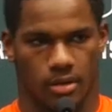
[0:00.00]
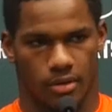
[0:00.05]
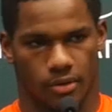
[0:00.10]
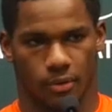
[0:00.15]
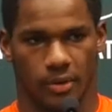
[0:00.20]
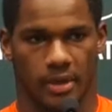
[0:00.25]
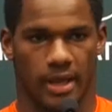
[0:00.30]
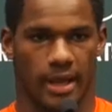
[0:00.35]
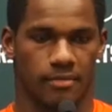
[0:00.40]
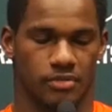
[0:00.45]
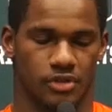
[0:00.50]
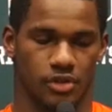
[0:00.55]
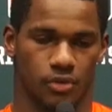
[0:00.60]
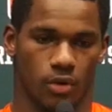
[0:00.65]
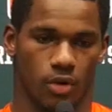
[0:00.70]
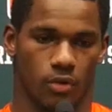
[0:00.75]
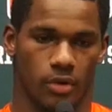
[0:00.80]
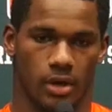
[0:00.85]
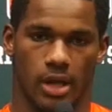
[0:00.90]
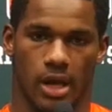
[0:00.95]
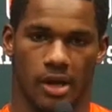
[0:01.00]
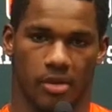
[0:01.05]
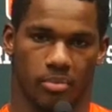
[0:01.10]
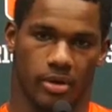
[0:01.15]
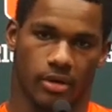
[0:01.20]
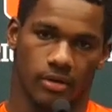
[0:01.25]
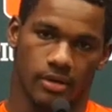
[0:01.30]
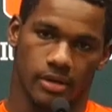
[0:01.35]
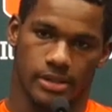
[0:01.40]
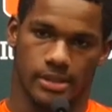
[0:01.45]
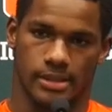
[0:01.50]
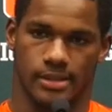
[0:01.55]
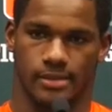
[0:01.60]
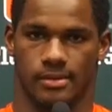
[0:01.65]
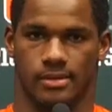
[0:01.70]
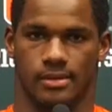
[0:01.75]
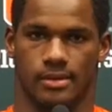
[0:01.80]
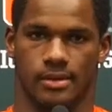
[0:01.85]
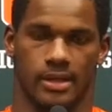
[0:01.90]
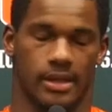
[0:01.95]
three games in a row with a lot of penalties,
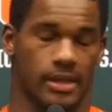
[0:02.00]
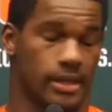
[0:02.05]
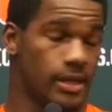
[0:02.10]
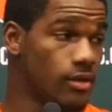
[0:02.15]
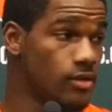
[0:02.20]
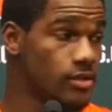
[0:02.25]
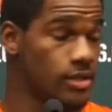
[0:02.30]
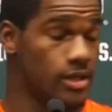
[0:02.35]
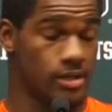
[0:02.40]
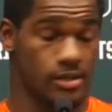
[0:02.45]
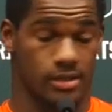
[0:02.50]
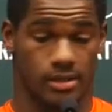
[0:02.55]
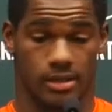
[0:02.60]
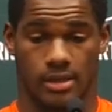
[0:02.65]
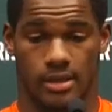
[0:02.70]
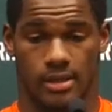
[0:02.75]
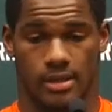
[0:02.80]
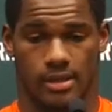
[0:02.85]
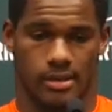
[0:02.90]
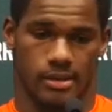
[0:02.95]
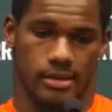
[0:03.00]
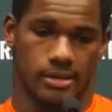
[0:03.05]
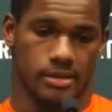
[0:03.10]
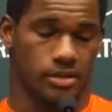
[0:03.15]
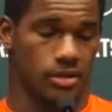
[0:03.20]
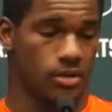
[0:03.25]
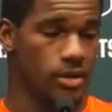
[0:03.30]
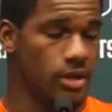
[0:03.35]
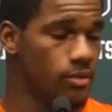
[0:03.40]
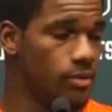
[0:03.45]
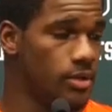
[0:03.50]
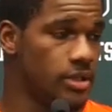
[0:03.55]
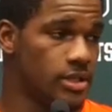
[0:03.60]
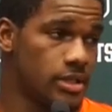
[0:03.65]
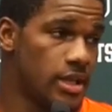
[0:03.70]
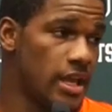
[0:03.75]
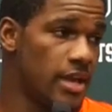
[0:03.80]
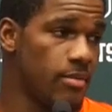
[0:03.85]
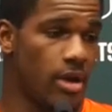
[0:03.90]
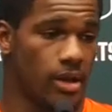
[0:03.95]
and it kills us. And so we
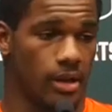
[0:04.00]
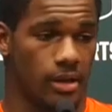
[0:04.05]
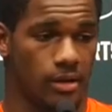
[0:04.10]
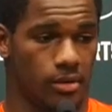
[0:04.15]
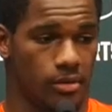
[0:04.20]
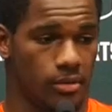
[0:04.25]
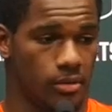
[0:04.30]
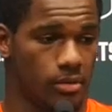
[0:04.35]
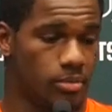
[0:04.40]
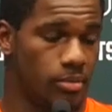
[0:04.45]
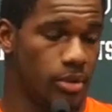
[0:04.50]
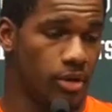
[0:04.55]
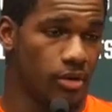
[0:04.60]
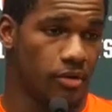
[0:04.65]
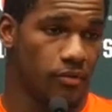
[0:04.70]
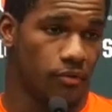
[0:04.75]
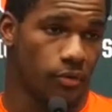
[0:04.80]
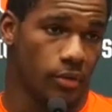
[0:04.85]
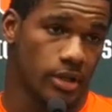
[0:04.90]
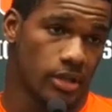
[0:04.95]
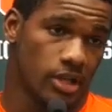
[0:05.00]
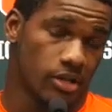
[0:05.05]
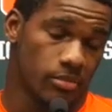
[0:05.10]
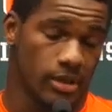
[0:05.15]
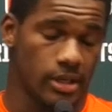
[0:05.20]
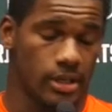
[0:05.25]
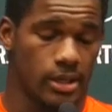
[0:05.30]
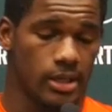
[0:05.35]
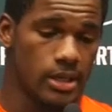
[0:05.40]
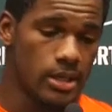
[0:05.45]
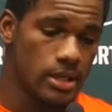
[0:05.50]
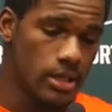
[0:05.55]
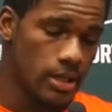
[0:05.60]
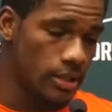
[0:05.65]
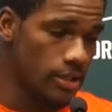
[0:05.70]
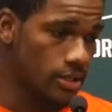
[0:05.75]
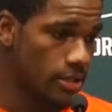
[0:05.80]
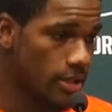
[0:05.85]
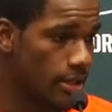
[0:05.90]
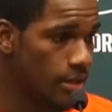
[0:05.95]
just came out um, penalty free a little bit
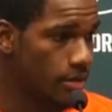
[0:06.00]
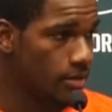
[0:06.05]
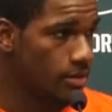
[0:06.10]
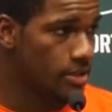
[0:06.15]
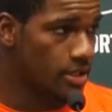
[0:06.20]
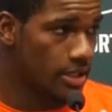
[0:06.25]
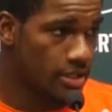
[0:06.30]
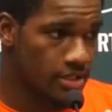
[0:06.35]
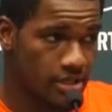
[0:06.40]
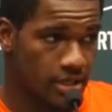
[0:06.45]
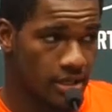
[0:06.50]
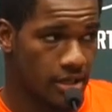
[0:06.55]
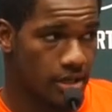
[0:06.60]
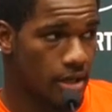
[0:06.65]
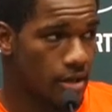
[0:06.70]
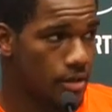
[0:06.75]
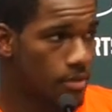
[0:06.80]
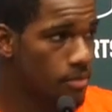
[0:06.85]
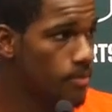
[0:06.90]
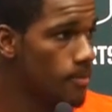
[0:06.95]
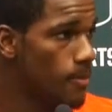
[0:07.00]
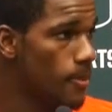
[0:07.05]
and just came and stayed together.